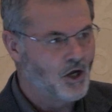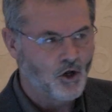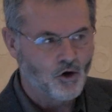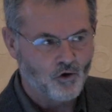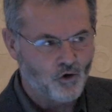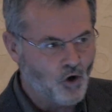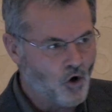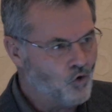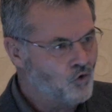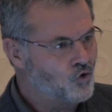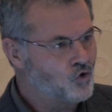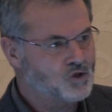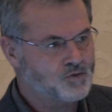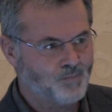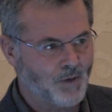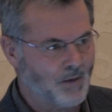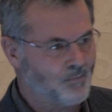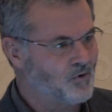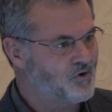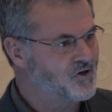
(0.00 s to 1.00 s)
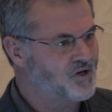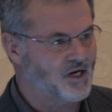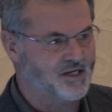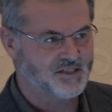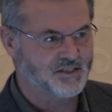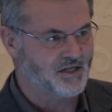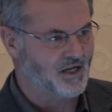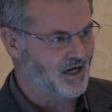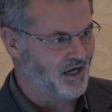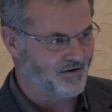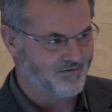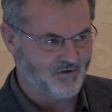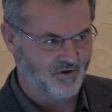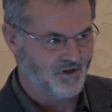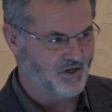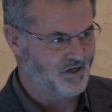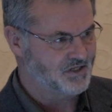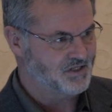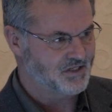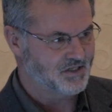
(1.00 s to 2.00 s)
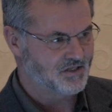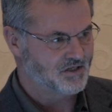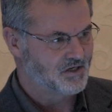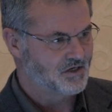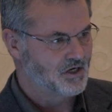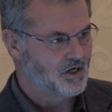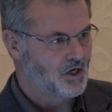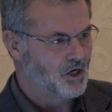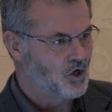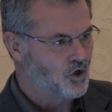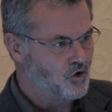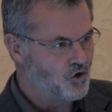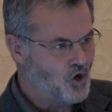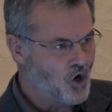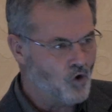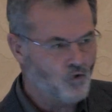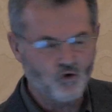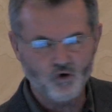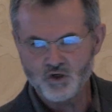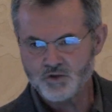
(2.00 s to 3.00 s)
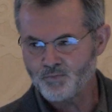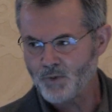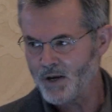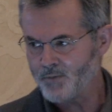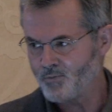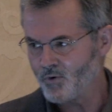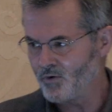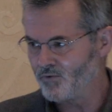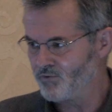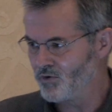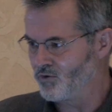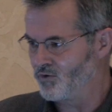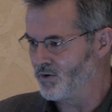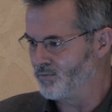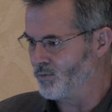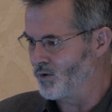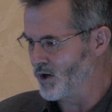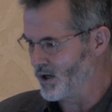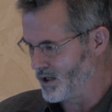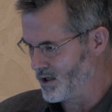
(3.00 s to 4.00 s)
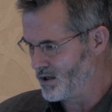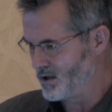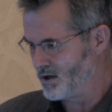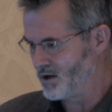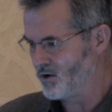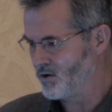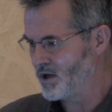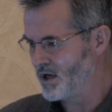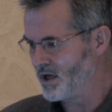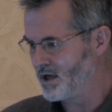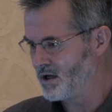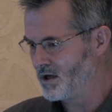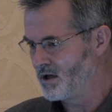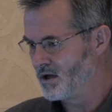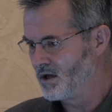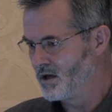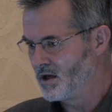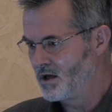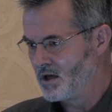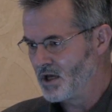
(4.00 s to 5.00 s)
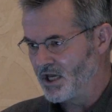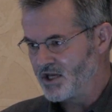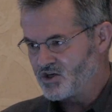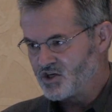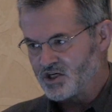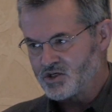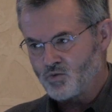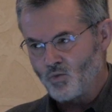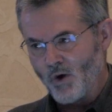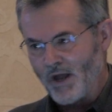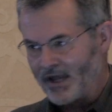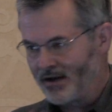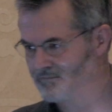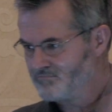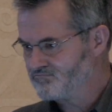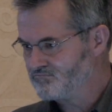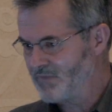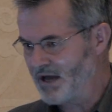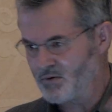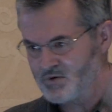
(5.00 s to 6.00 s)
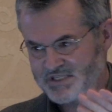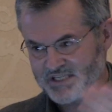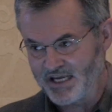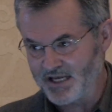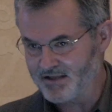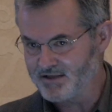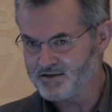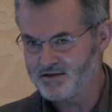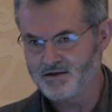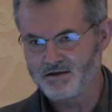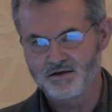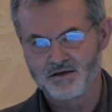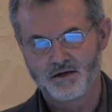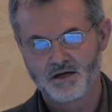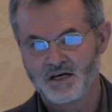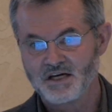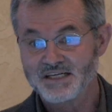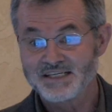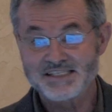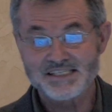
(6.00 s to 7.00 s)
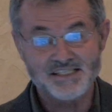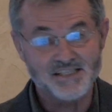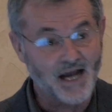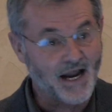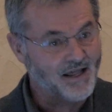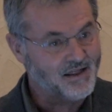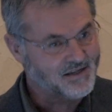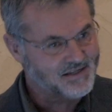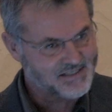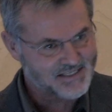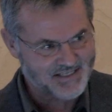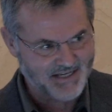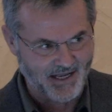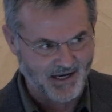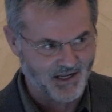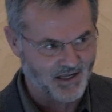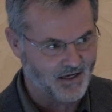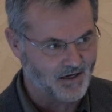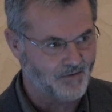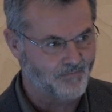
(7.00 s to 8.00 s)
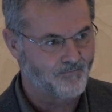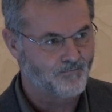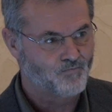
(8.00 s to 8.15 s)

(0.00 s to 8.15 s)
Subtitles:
No newspaper touched it after this. No newspaper reviewed the book, okay? It just went. That was it. Silence set in.